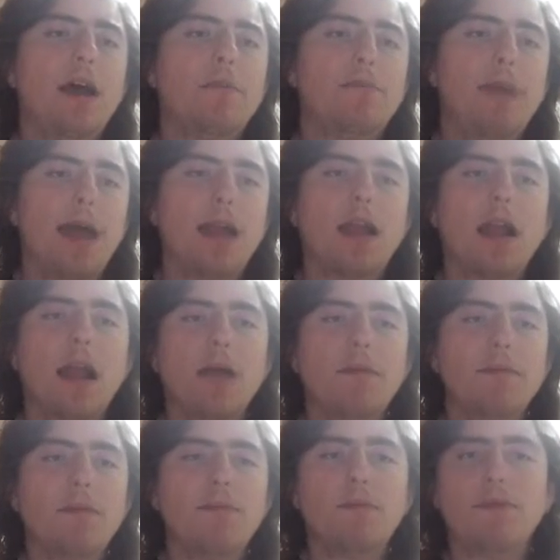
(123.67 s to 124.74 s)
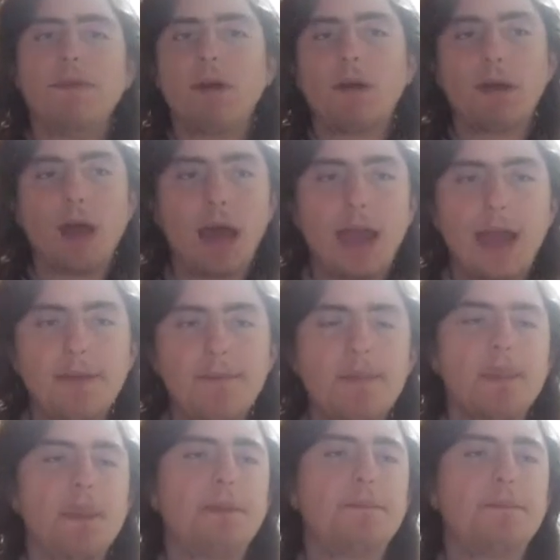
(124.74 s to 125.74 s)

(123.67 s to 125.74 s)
best comic book movie of all time,